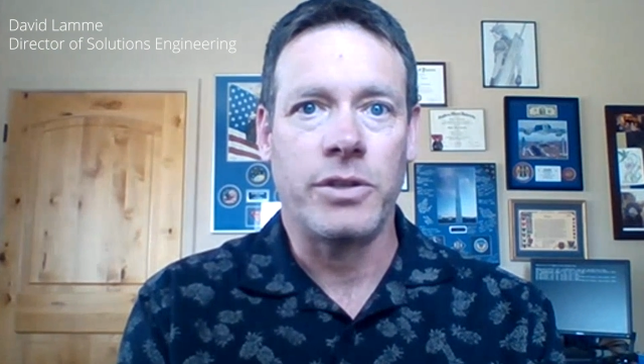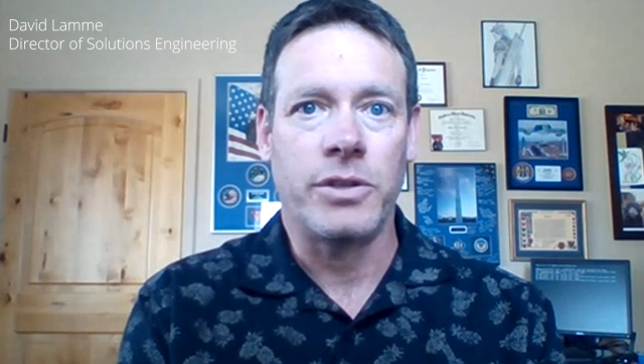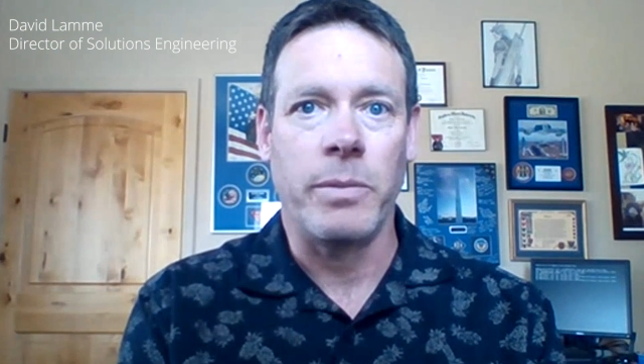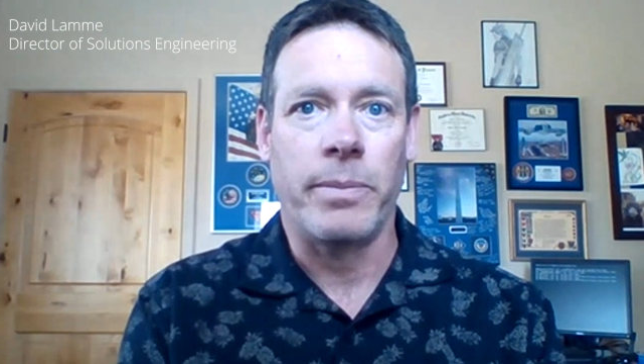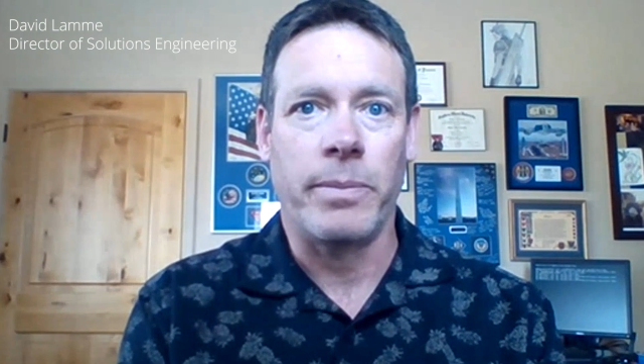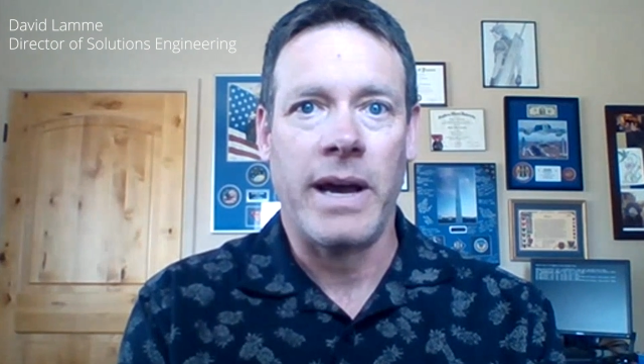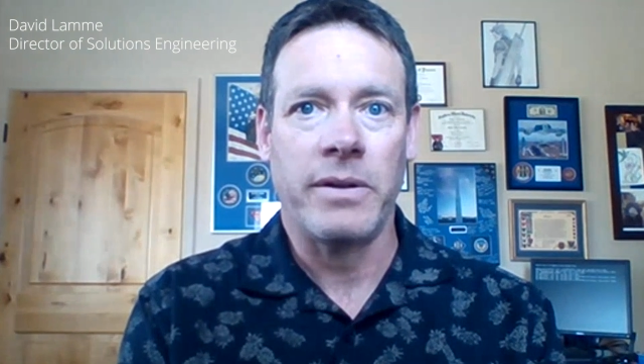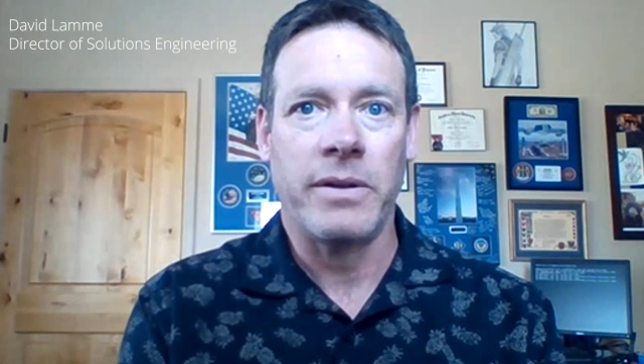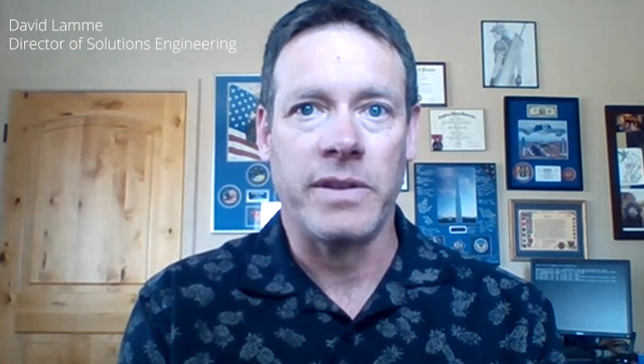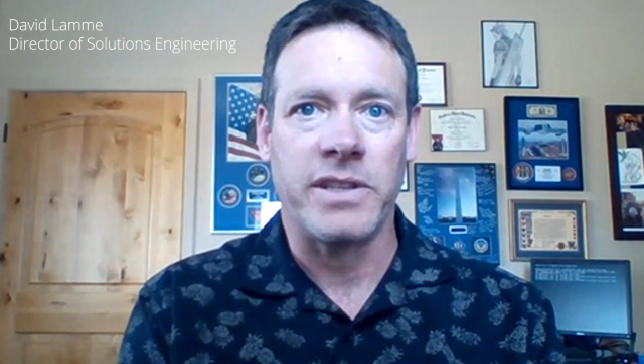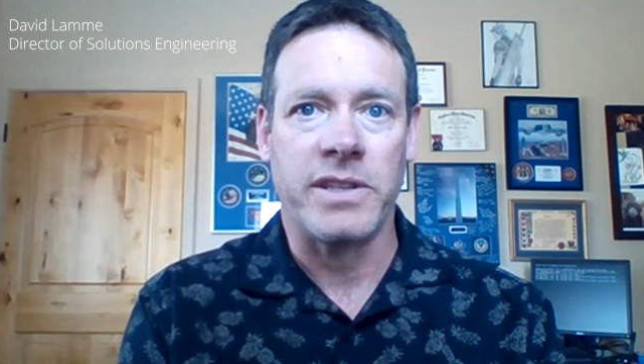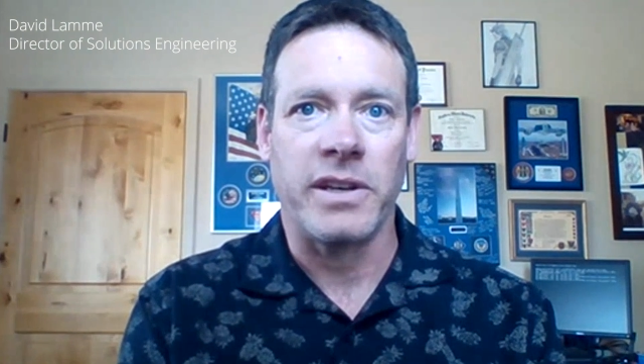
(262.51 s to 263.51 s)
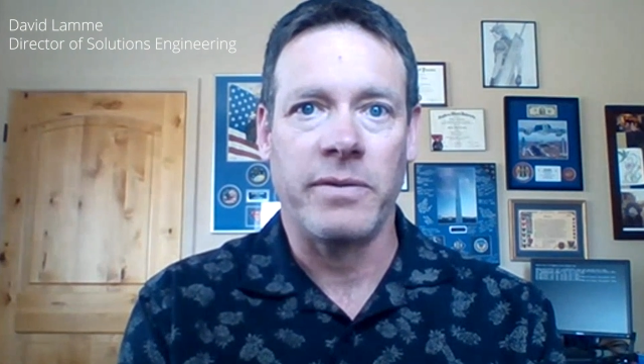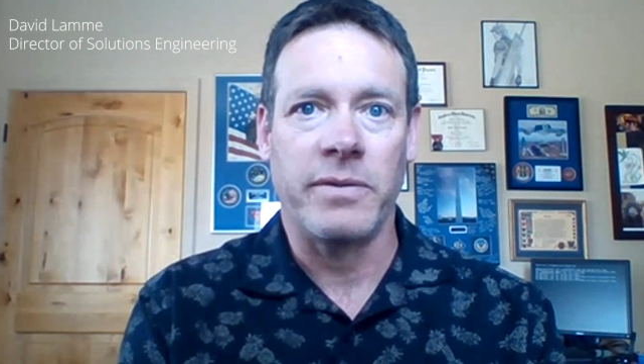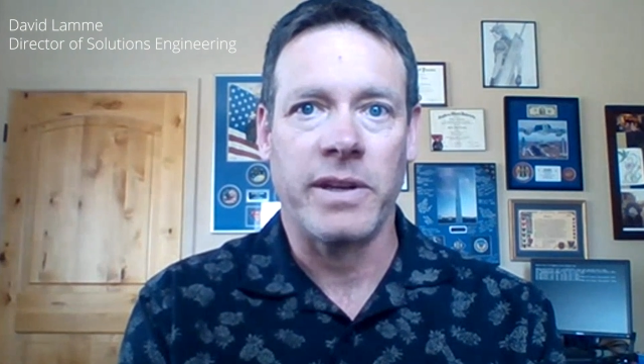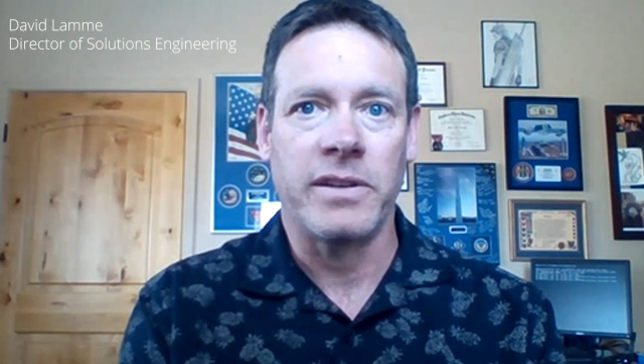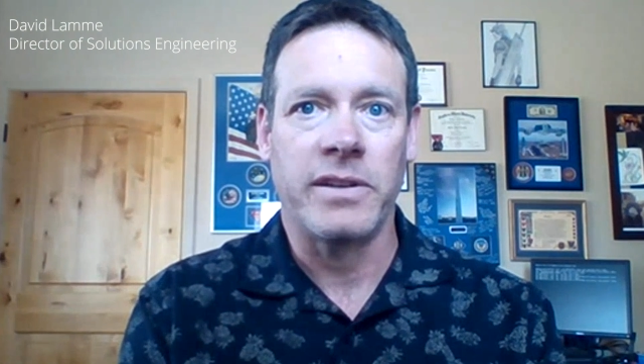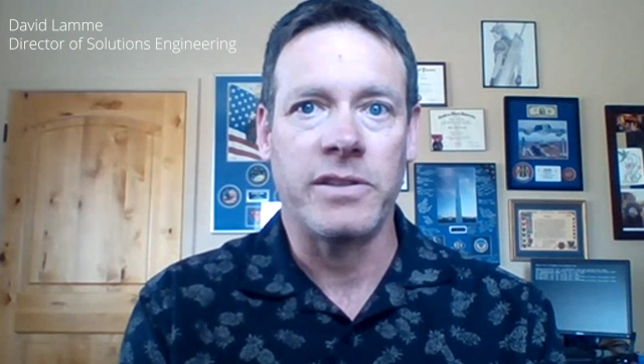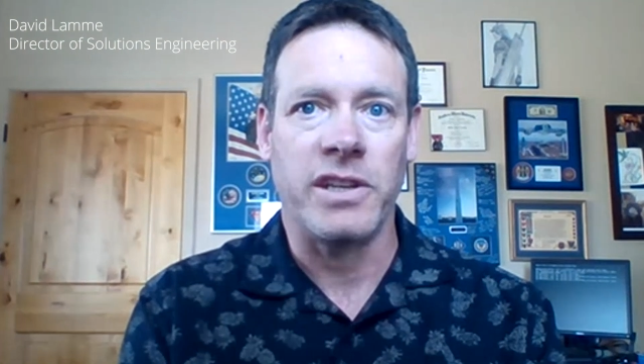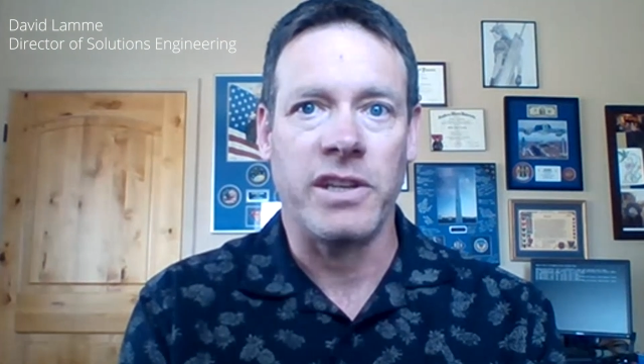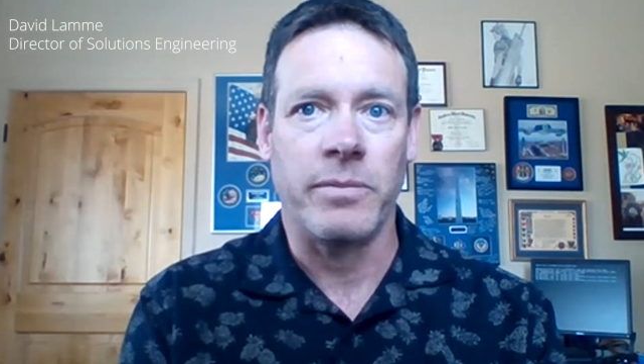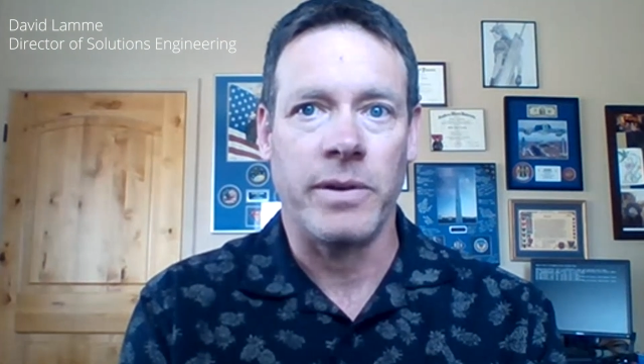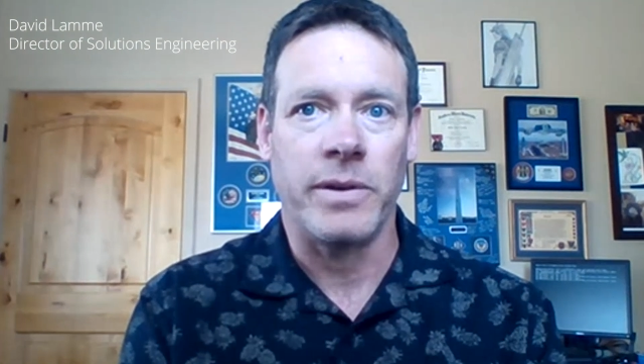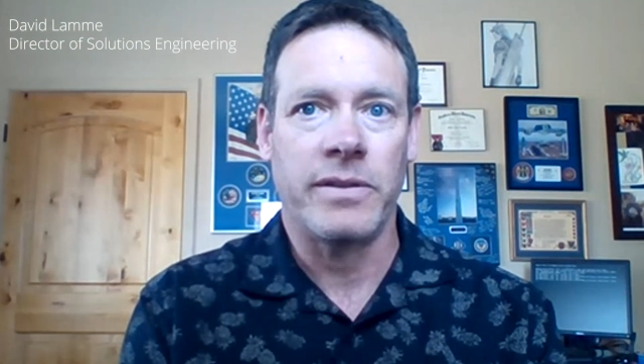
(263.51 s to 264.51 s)
You should be proud of this significant
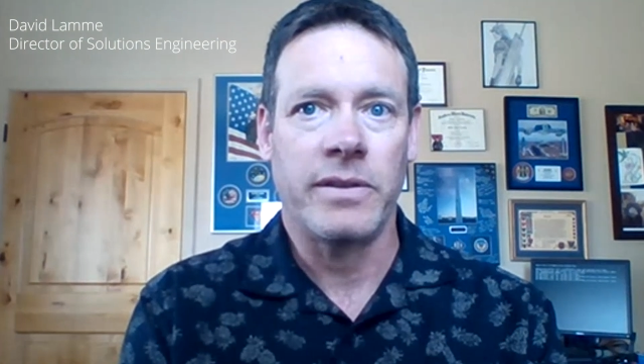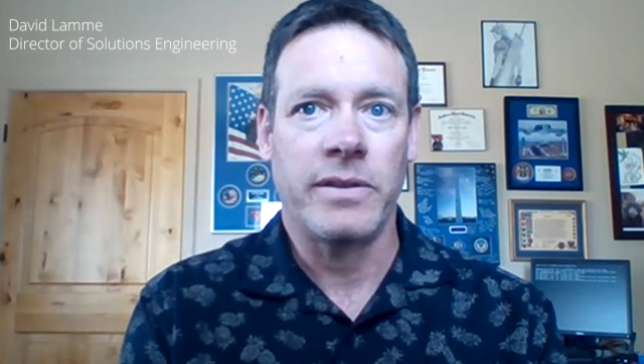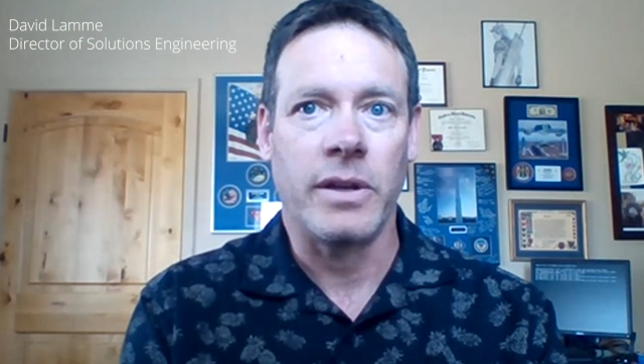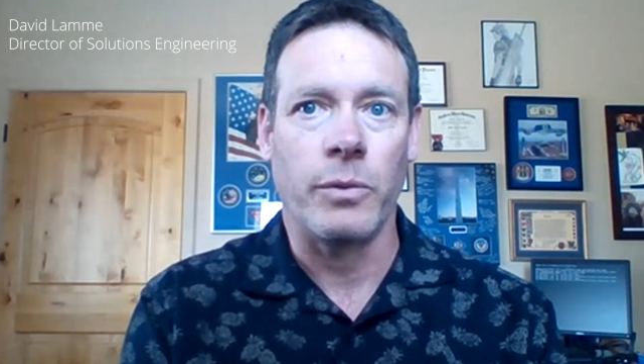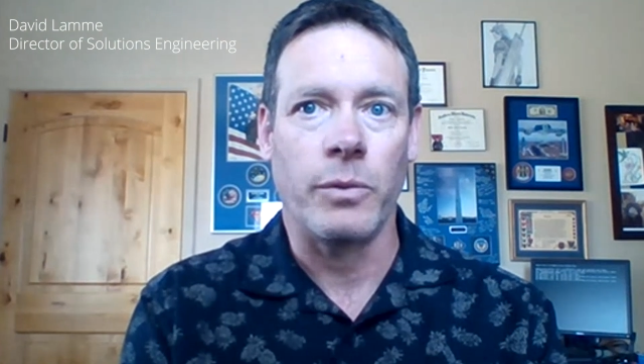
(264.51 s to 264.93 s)
achievement,